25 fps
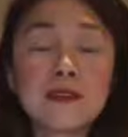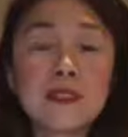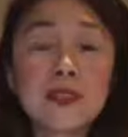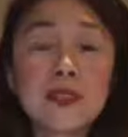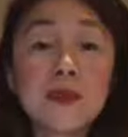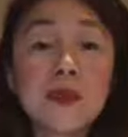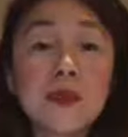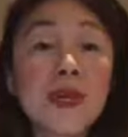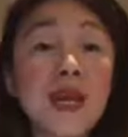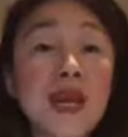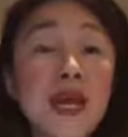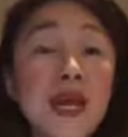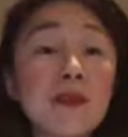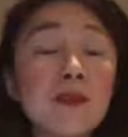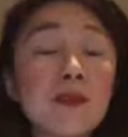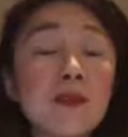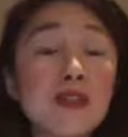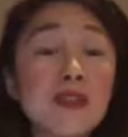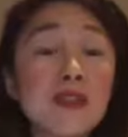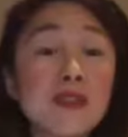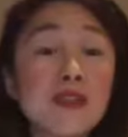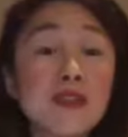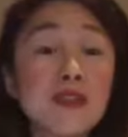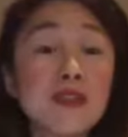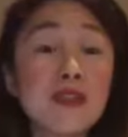And perhaps
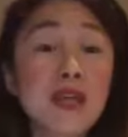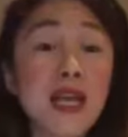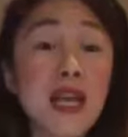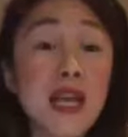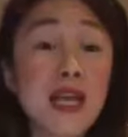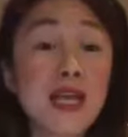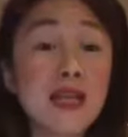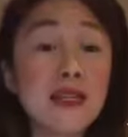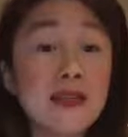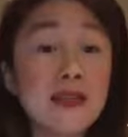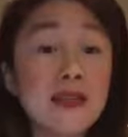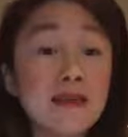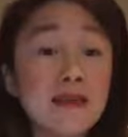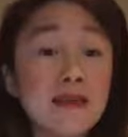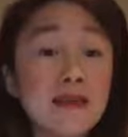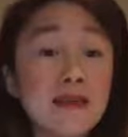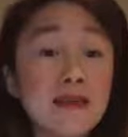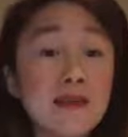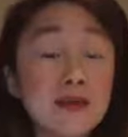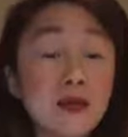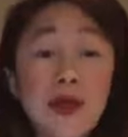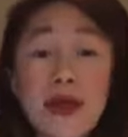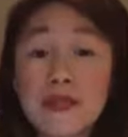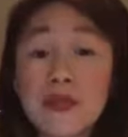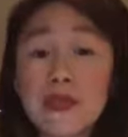your head, your
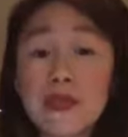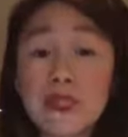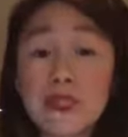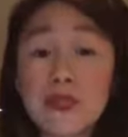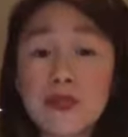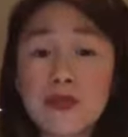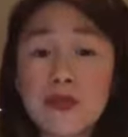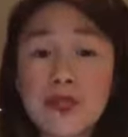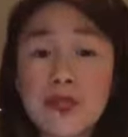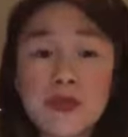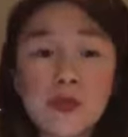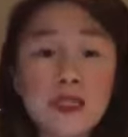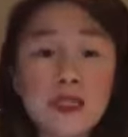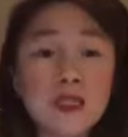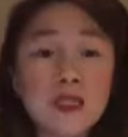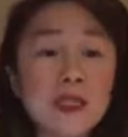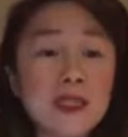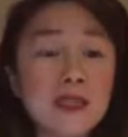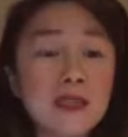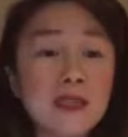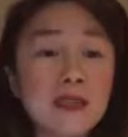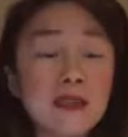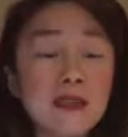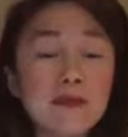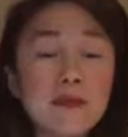mind is still really
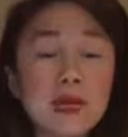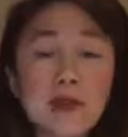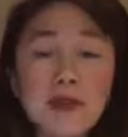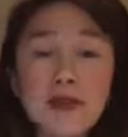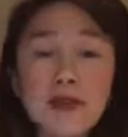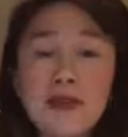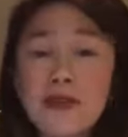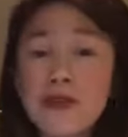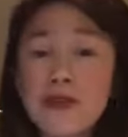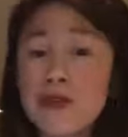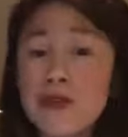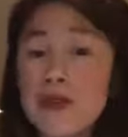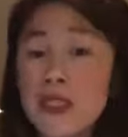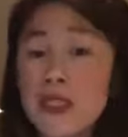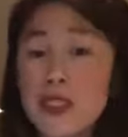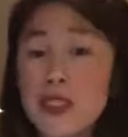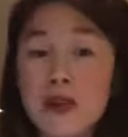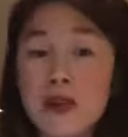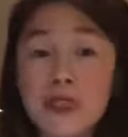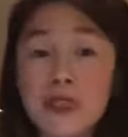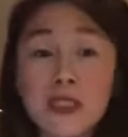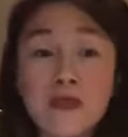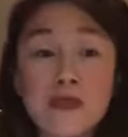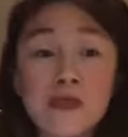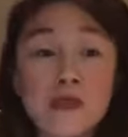busy. Maybe there's
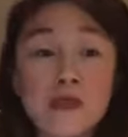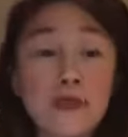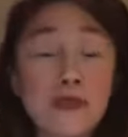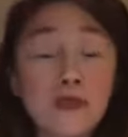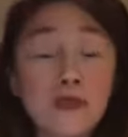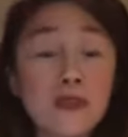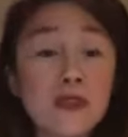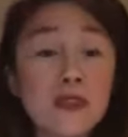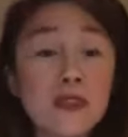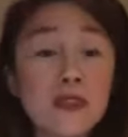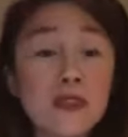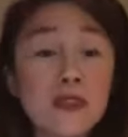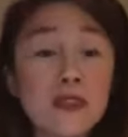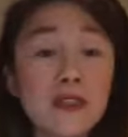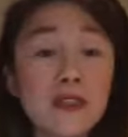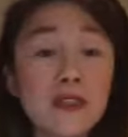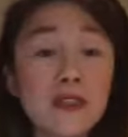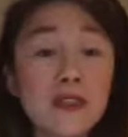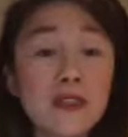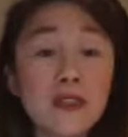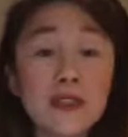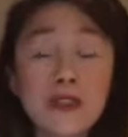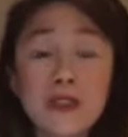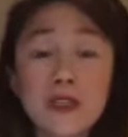lots of thoughts